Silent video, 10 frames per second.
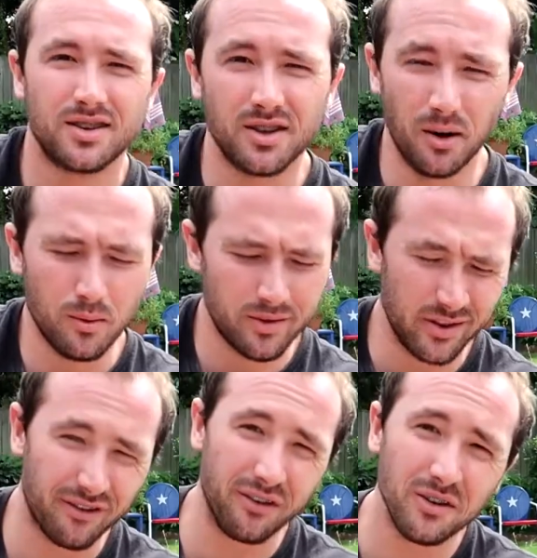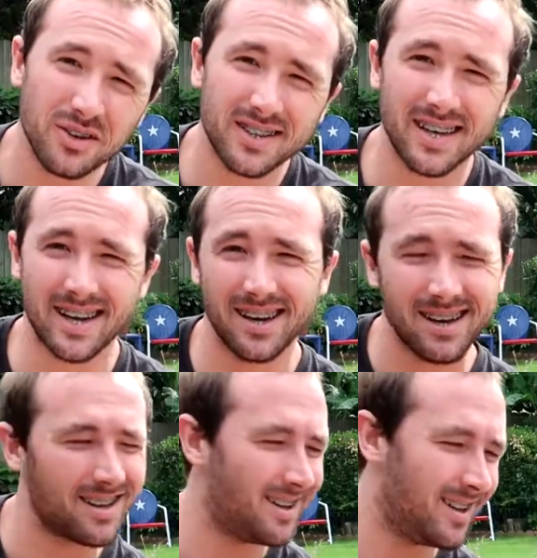So the first thing
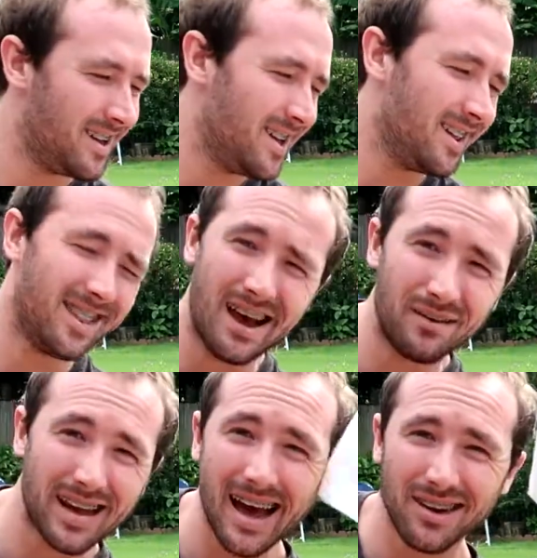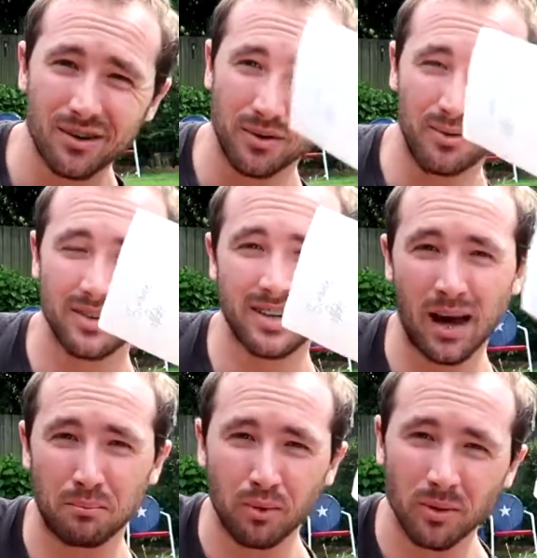now we gotta do,
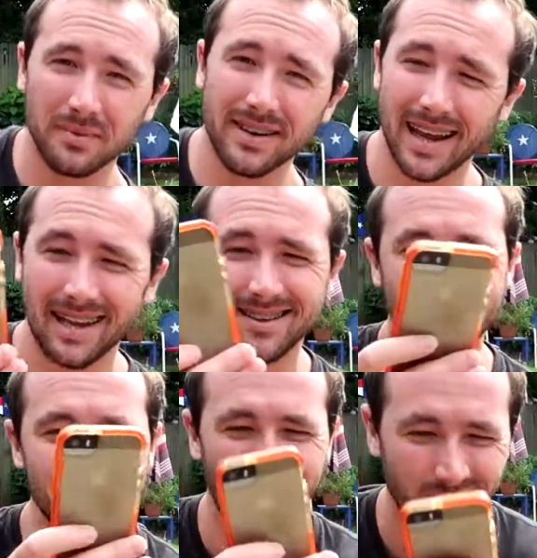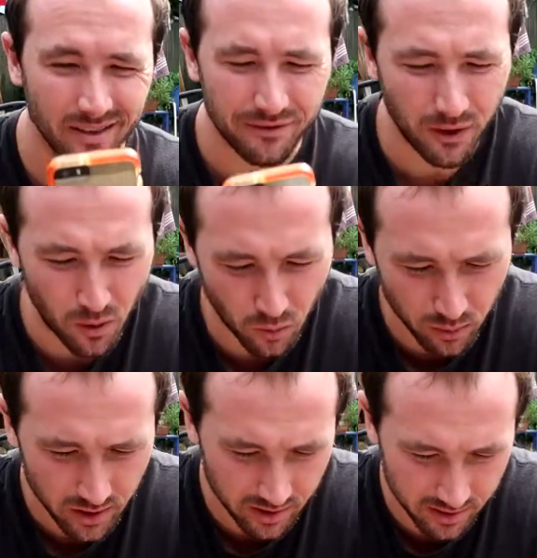gotta pull up the dances on the
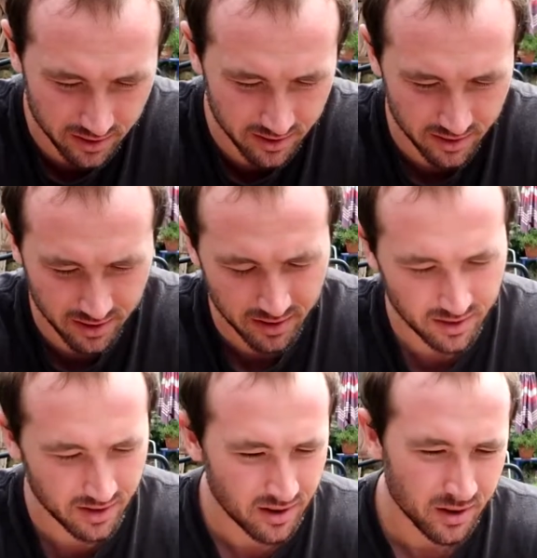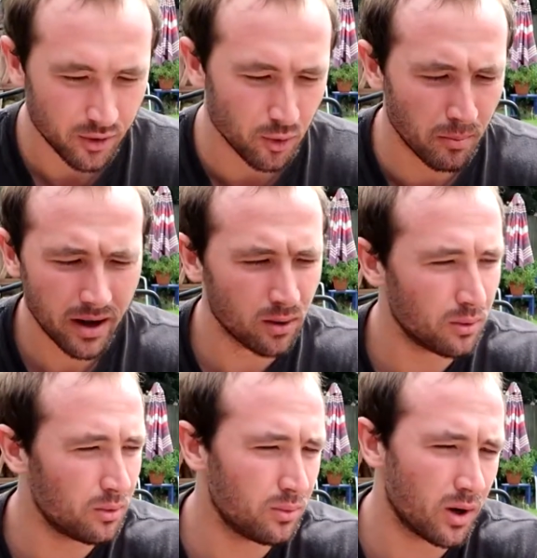phone. Numero
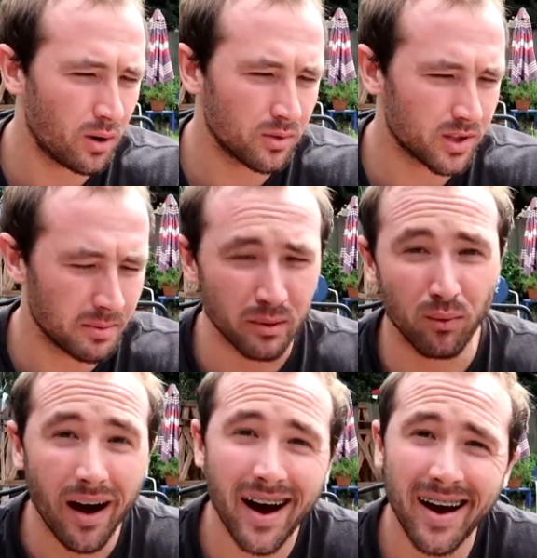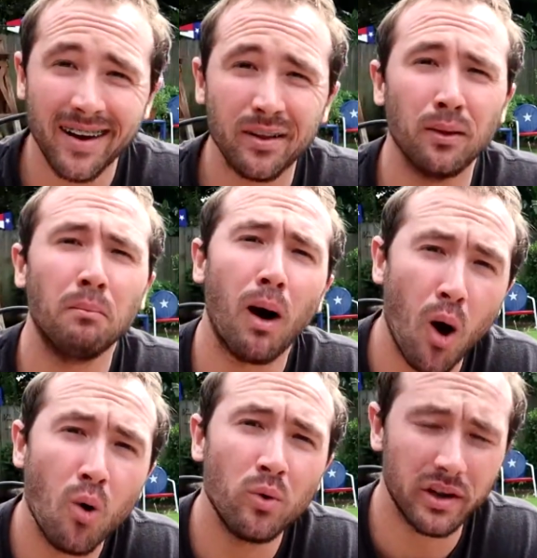uno is gonna be ride the
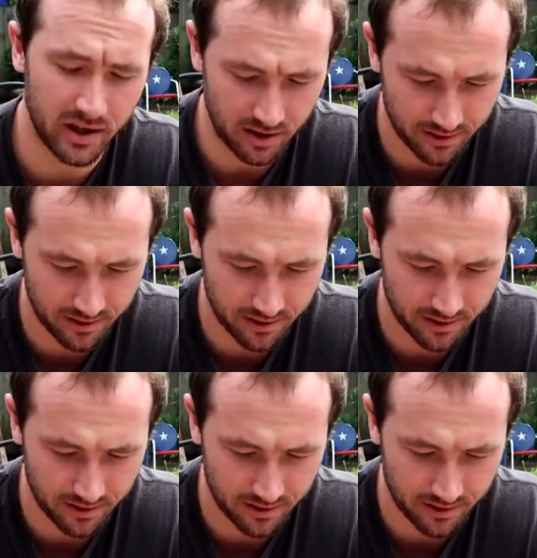pony.